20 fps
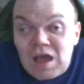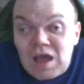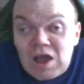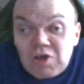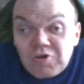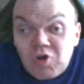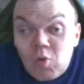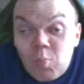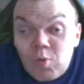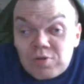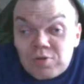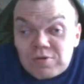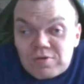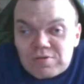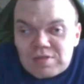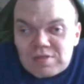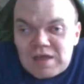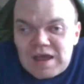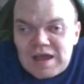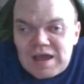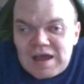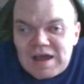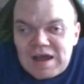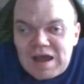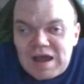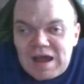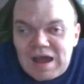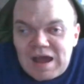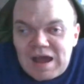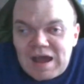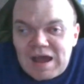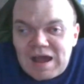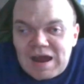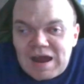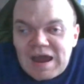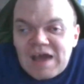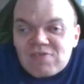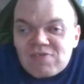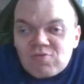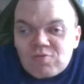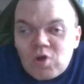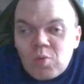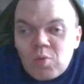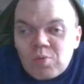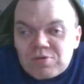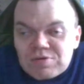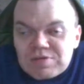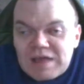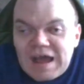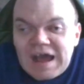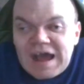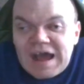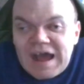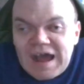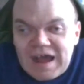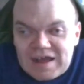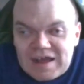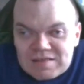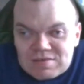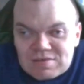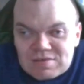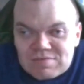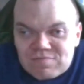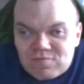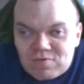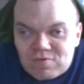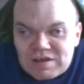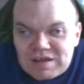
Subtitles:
a Ghostbusters, an actual Ghostbusters ad for,